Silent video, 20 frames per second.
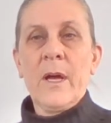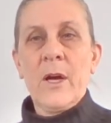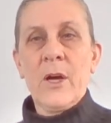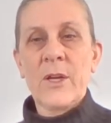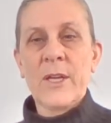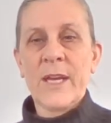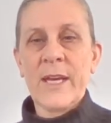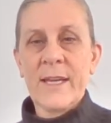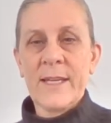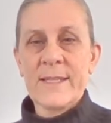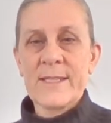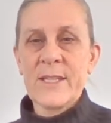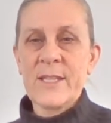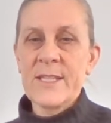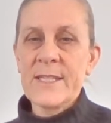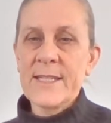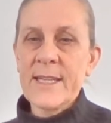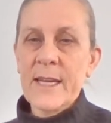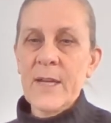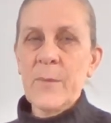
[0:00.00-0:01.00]
Okay, so
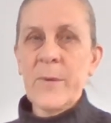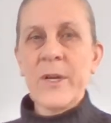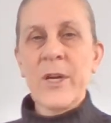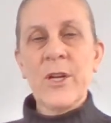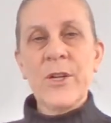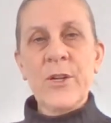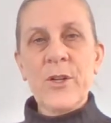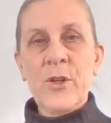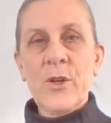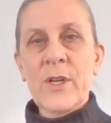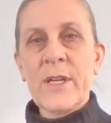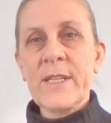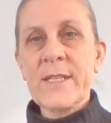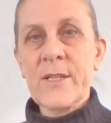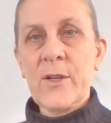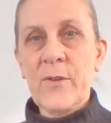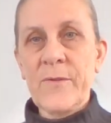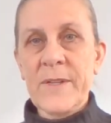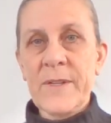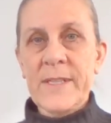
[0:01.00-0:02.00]
today we're going to look at
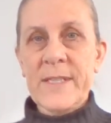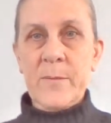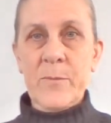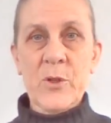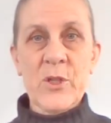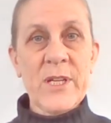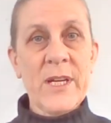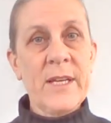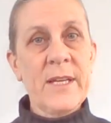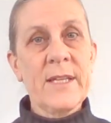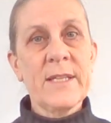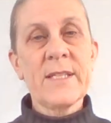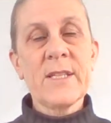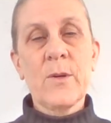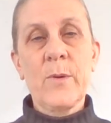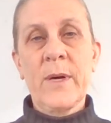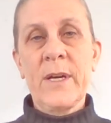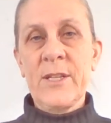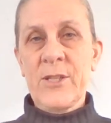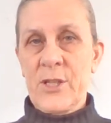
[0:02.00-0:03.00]
solving simultaneous
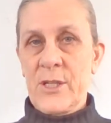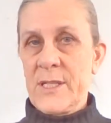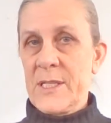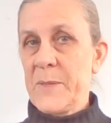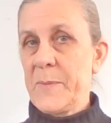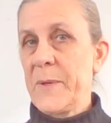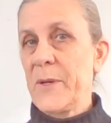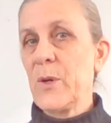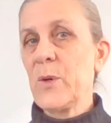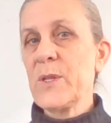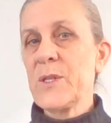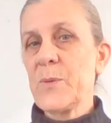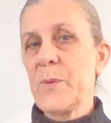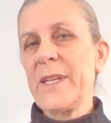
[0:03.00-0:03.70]
equations because